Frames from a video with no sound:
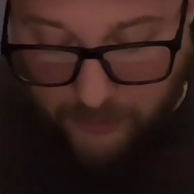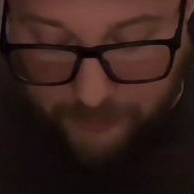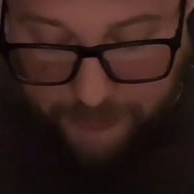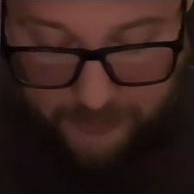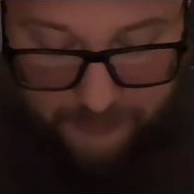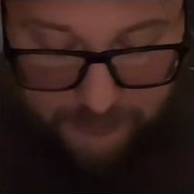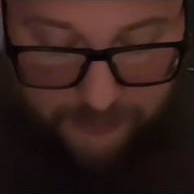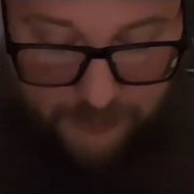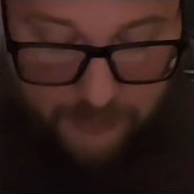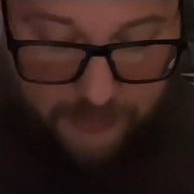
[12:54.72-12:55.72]
by an old nurse
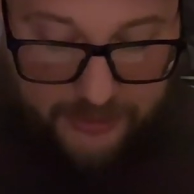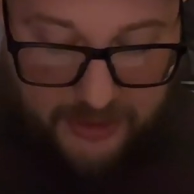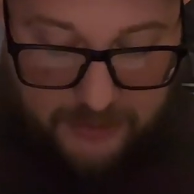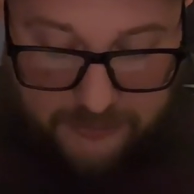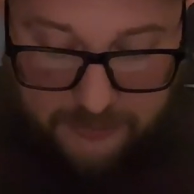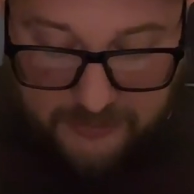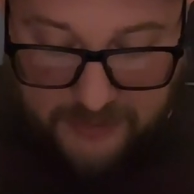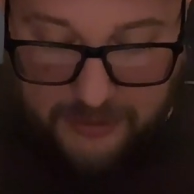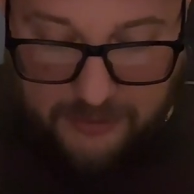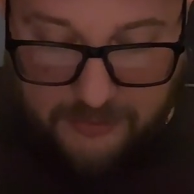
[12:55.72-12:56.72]
from school that I used to
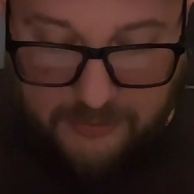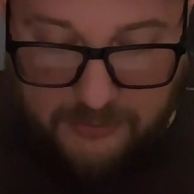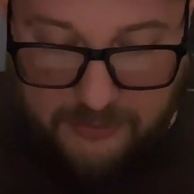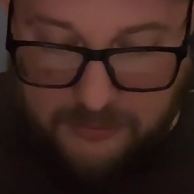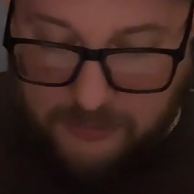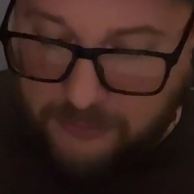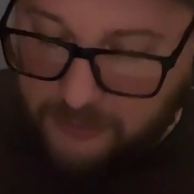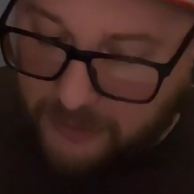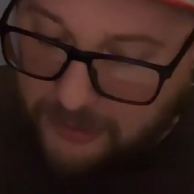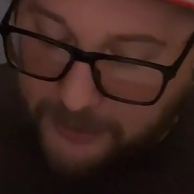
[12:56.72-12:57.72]
attend.
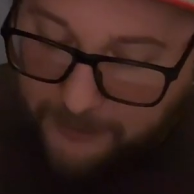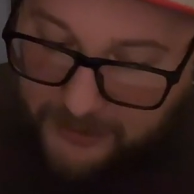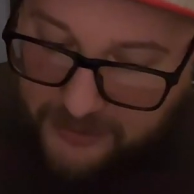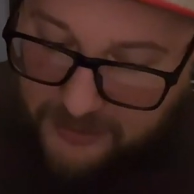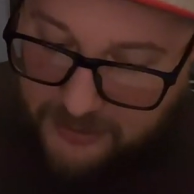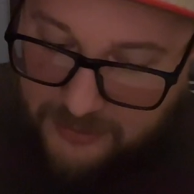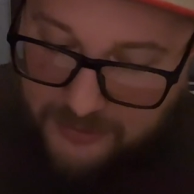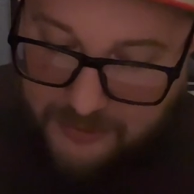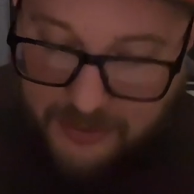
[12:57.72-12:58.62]
You talking about Betty?